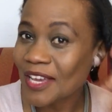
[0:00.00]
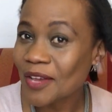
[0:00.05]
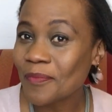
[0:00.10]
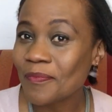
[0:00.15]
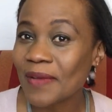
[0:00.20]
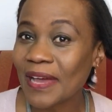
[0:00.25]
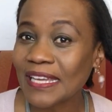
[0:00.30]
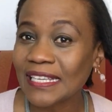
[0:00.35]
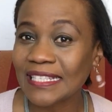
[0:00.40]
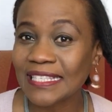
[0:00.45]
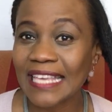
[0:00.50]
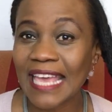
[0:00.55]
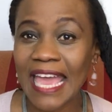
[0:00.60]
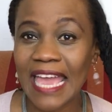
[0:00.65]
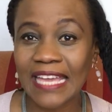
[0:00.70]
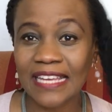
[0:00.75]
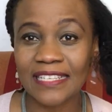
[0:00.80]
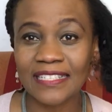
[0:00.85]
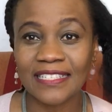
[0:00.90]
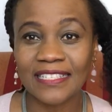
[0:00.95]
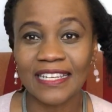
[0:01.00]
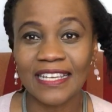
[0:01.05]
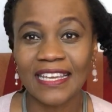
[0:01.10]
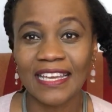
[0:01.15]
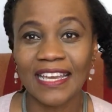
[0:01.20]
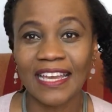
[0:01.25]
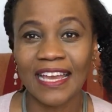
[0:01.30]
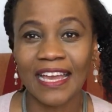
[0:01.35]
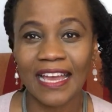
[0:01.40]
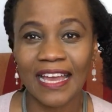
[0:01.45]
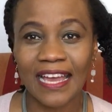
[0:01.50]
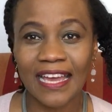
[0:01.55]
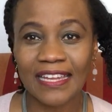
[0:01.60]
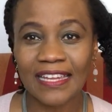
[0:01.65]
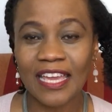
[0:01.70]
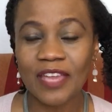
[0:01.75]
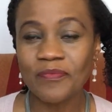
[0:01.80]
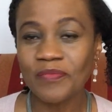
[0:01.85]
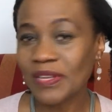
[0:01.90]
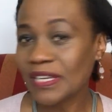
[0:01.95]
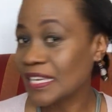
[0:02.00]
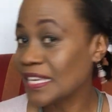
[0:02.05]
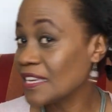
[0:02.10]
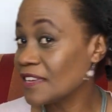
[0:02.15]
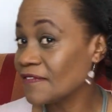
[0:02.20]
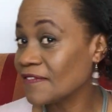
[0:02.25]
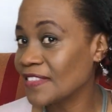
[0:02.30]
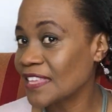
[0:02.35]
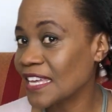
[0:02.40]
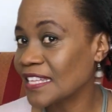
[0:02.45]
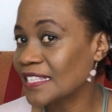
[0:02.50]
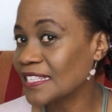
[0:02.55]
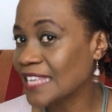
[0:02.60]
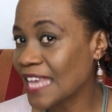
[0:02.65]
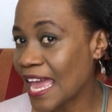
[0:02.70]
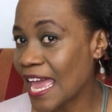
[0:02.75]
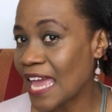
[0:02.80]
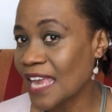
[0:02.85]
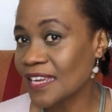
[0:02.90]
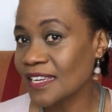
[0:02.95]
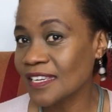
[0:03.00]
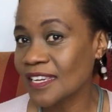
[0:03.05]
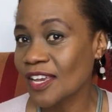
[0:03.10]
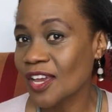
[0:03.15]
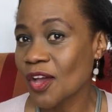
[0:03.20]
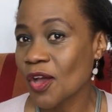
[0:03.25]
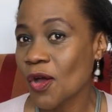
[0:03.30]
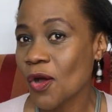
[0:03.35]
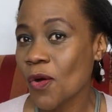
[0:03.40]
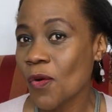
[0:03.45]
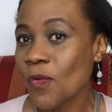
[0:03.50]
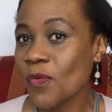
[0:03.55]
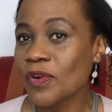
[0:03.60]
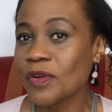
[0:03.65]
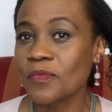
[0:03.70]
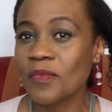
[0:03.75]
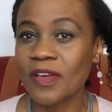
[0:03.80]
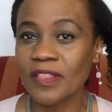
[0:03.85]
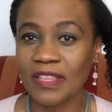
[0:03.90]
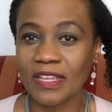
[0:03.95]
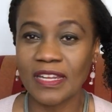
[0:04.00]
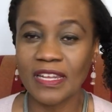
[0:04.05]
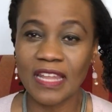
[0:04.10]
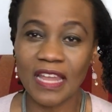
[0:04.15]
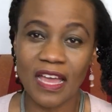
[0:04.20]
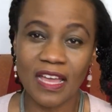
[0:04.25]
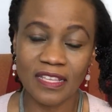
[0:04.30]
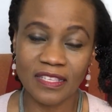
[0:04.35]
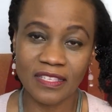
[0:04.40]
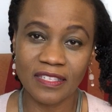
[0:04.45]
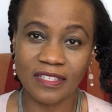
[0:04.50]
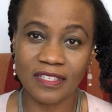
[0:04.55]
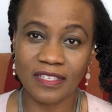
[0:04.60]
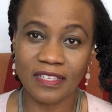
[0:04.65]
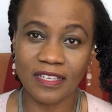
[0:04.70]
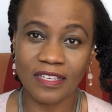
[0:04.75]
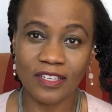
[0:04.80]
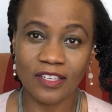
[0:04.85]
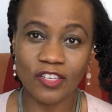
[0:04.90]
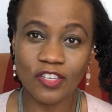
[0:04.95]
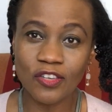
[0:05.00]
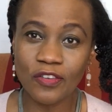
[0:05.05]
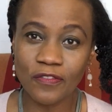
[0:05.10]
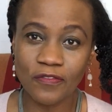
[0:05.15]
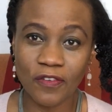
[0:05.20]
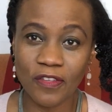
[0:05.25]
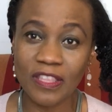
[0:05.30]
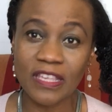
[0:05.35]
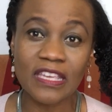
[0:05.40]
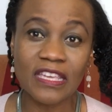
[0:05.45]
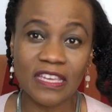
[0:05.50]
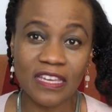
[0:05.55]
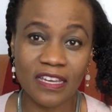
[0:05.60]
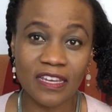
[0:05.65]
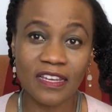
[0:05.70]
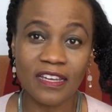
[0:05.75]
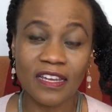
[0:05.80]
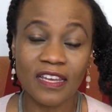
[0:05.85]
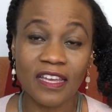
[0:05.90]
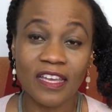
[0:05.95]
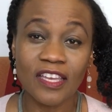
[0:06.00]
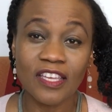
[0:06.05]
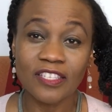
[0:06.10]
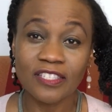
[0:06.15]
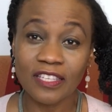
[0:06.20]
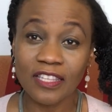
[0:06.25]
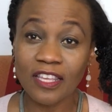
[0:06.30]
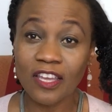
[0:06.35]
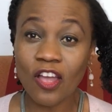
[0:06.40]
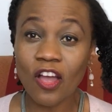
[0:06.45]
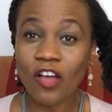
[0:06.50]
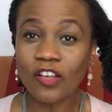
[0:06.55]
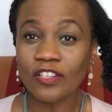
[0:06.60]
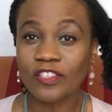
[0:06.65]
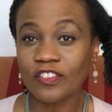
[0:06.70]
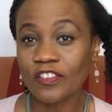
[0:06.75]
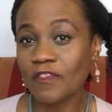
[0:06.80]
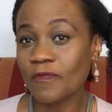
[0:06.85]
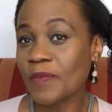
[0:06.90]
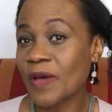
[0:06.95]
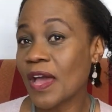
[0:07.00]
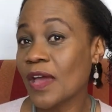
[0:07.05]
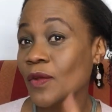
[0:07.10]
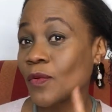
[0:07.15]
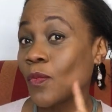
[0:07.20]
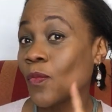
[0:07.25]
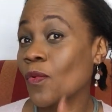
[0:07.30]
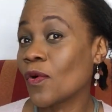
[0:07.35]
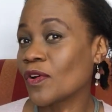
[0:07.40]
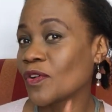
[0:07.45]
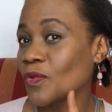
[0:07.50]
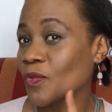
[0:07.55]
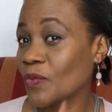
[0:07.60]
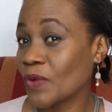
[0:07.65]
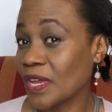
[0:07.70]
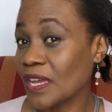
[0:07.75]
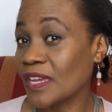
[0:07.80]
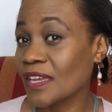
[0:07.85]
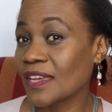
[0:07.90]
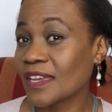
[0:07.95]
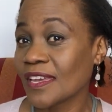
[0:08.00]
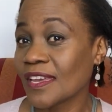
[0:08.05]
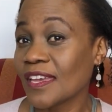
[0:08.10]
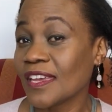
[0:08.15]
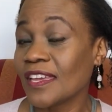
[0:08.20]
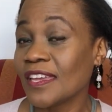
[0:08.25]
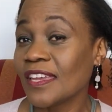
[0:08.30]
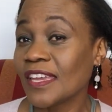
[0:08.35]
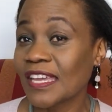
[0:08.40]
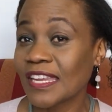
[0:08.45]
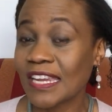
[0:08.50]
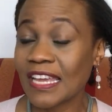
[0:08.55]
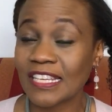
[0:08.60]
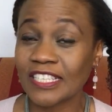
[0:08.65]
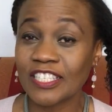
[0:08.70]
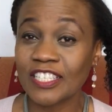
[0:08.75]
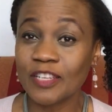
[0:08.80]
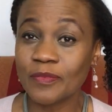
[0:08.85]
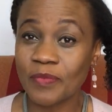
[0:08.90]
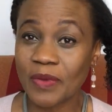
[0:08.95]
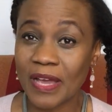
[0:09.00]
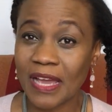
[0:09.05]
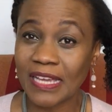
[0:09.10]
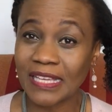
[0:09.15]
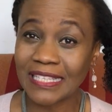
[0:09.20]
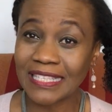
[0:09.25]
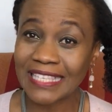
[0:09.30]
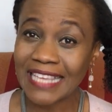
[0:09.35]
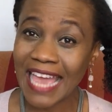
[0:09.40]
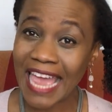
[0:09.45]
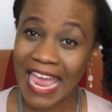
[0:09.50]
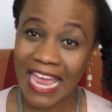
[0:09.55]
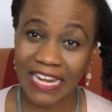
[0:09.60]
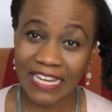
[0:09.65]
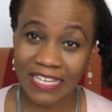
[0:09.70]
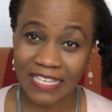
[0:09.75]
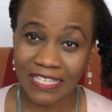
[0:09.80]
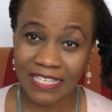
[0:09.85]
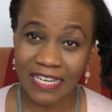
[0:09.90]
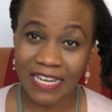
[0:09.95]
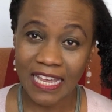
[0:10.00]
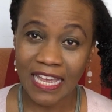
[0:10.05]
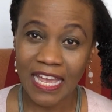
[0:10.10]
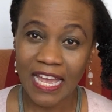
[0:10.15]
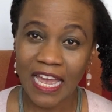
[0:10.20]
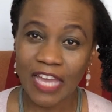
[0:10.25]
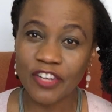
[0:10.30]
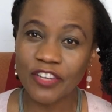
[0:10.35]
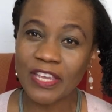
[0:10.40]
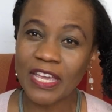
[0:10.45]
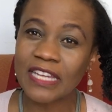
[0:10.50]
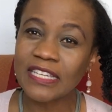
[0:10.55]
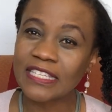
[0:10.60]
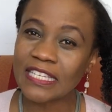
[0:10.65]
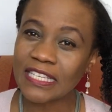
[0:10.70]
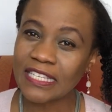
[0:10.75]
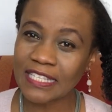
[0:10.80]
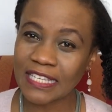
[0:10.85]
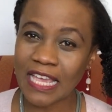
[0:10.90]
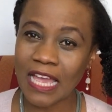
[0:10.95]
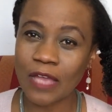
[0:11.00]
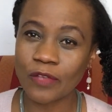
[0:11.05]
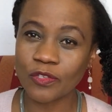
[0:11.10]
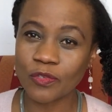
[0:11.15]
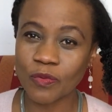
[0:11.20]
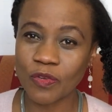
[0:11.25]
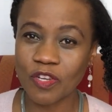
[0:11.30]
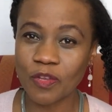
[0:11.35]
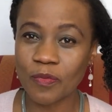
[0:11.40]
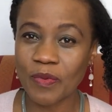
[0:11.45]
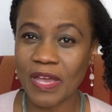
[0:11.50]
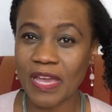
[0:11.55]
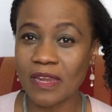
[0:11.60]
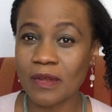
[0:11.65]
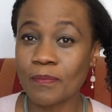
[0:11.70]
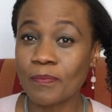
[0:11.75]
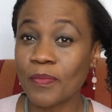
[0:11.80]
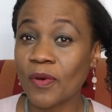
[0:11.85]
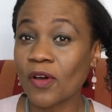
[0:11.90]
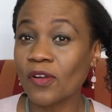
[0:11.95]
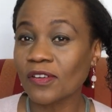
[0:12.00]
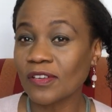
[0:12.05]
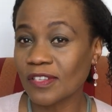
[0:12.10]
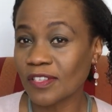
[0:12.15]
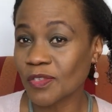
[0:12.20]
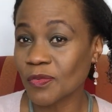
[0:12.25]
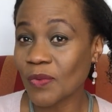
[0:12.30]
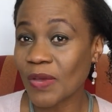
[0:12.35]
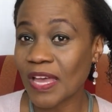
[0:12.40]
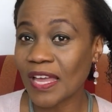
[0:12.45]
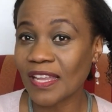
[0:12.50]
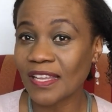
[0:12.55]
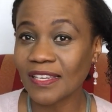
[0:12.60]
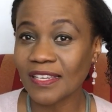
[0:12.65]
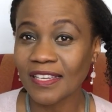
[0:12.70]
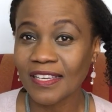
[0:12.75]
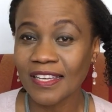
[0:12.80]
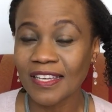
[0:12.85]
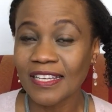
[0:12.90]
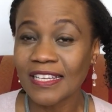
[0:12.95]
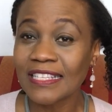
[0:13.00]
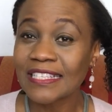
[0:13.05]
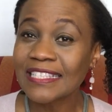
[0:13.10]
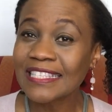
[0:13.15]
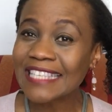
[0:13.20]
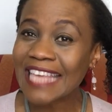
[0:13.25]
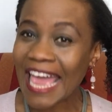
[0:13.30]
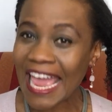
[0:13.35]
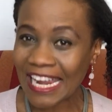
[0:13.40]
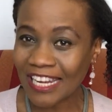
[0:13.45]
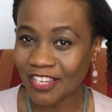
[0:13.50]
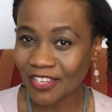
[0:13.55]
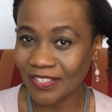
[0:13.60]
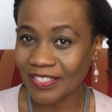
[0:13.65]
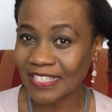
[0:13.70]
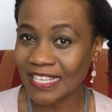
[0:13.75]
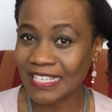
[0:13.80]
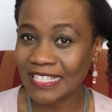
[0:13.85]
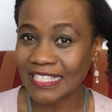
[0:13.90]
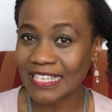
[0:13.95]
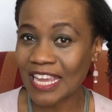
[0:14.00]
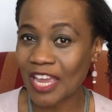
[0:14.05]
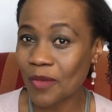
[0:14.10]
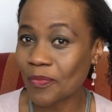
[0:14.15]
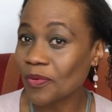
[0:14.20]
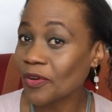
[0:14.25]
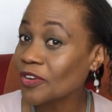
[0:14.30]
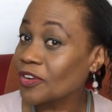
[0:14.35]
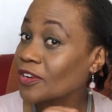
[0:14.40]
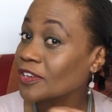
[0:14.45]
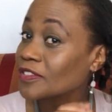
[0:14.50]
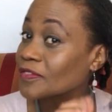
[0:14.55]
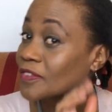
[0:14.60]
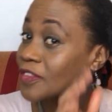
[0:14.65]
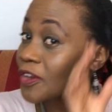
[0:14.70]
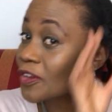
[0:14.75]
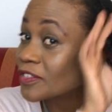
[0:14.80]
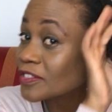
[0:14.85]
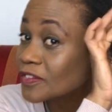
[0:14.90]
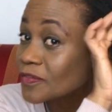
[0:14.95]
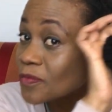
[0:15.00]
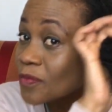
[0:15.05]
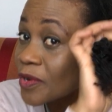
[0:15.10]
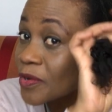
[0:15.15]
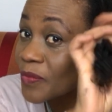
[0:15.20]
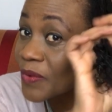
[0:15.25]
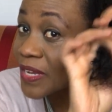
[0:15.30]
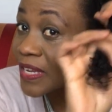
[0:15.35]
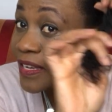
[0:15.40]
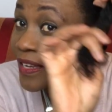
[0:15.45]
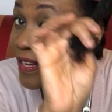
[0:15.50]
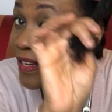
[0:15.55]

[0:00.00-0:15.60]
buy 10, and I believe that 10 would more than last you for the year. So the cost of buying one wig, you can actually buy 10, and you get discounts when you buy in bulk as well. 10 Contented Hair products for the cost of one wig.